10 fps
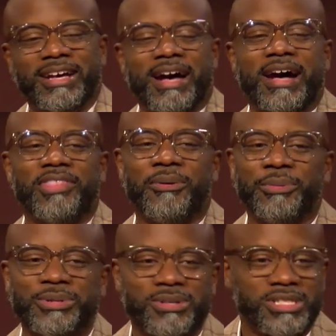I thought we
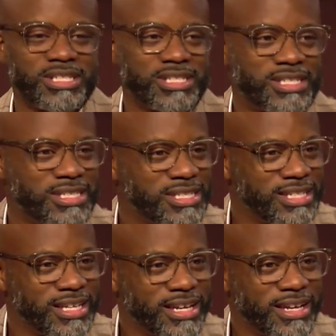was gonna just
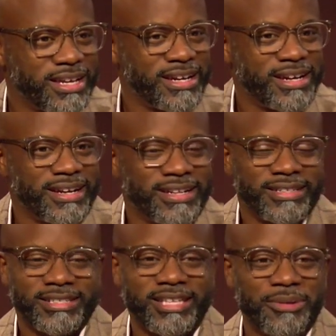
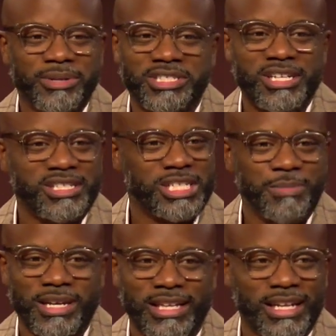stay with Jesus
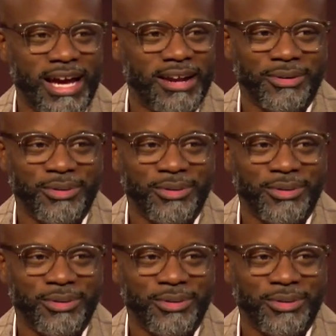being the light of the